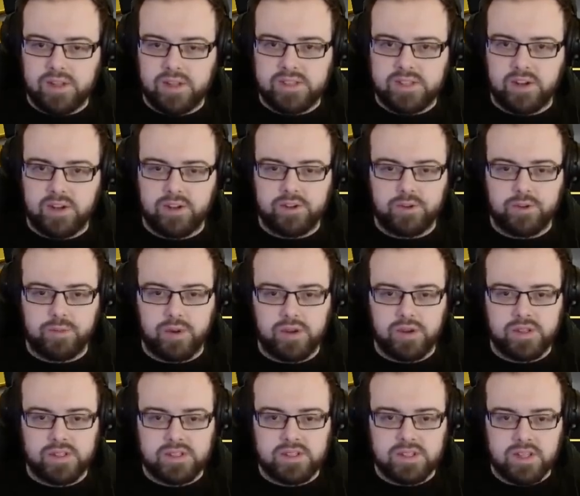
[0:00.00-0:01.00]
Plus 100
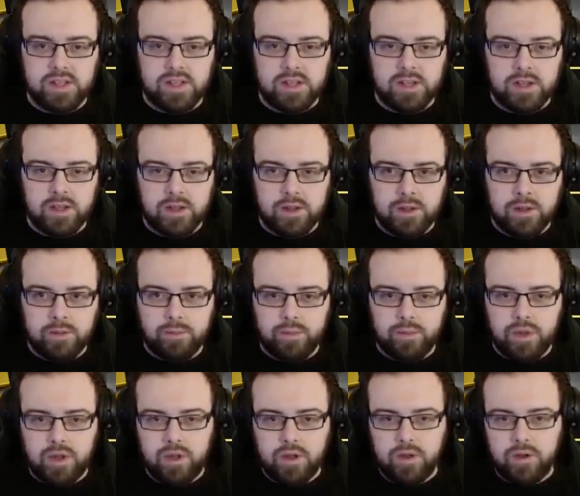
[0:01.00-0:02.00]
points.
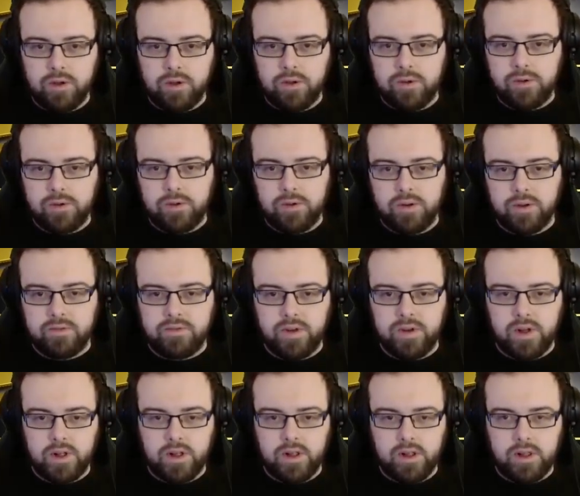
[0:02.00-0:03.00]

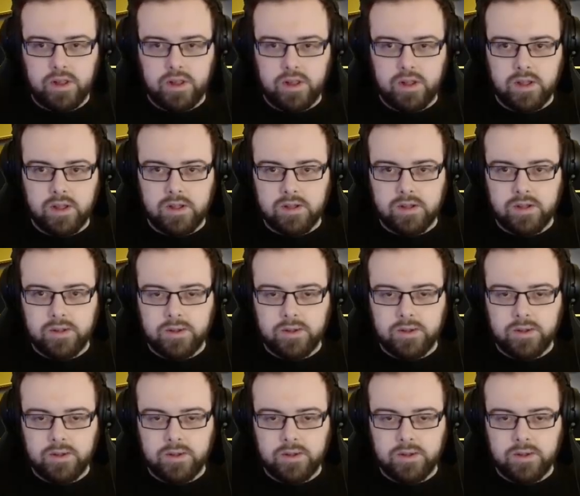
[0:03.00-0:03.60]
Beautiful.